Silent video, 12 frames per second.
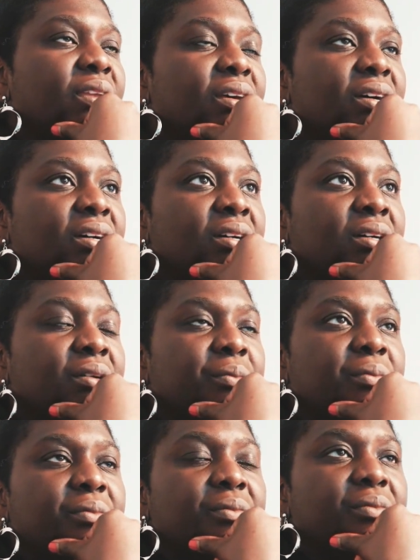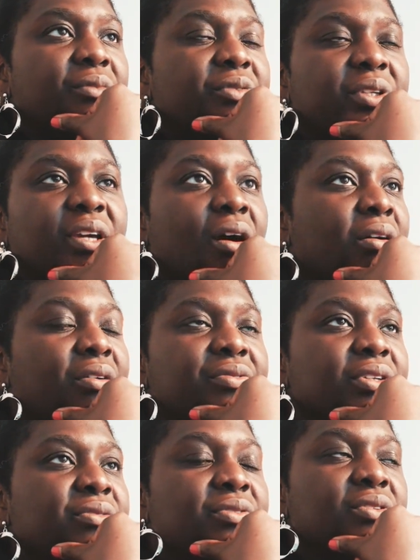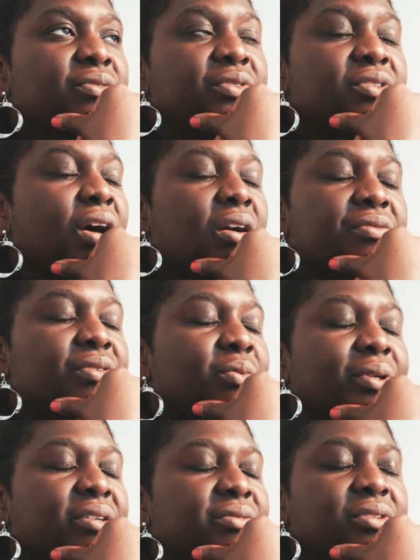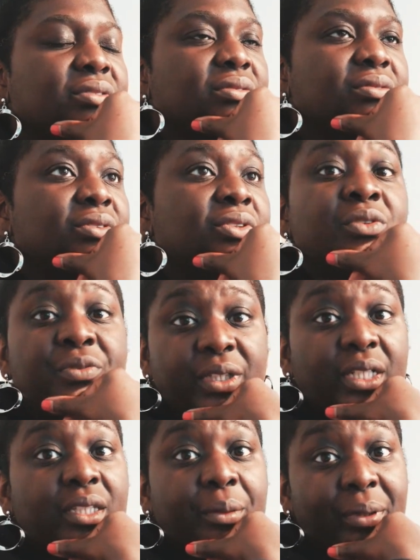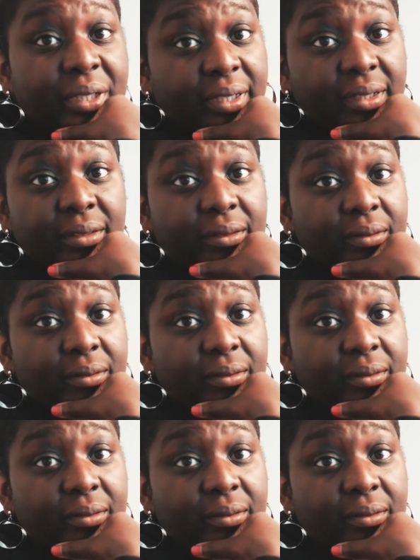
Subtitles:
videography, photography, whatever. You fill in the blank.